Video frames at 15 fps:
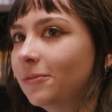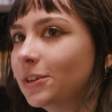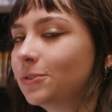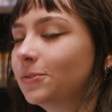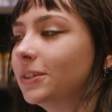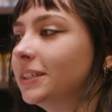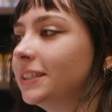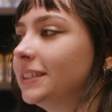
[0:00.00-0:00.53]
which
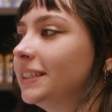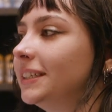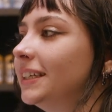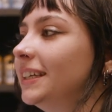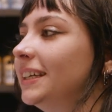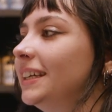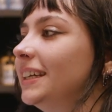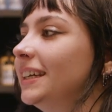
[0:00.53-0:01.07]
was
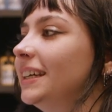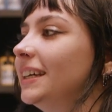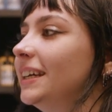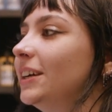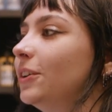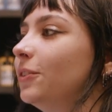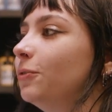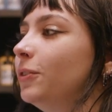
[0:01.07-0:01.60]

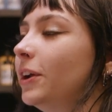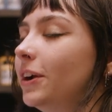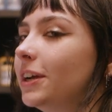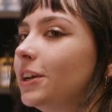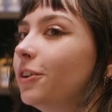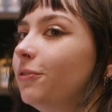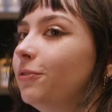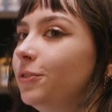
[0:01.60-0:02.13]
very
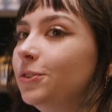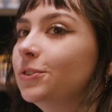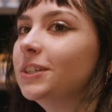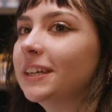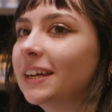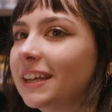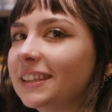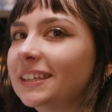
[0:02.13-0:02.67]

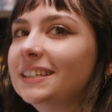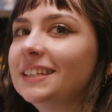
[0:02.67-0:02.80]
confusing at the